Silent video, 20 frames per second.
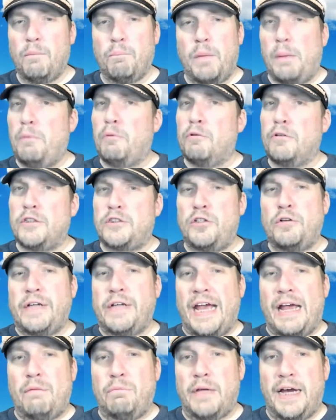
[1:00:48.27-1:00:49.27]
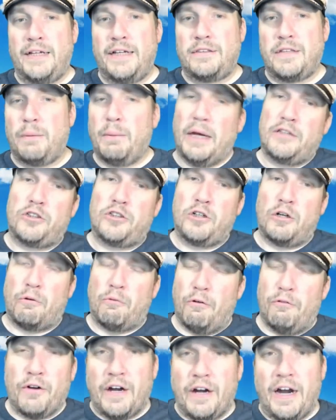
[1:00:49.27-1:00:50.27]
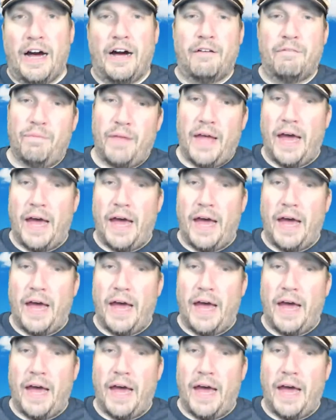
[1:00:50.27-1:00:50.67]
Maybe we'll just do game night. I'm not sure. We'll figure it out.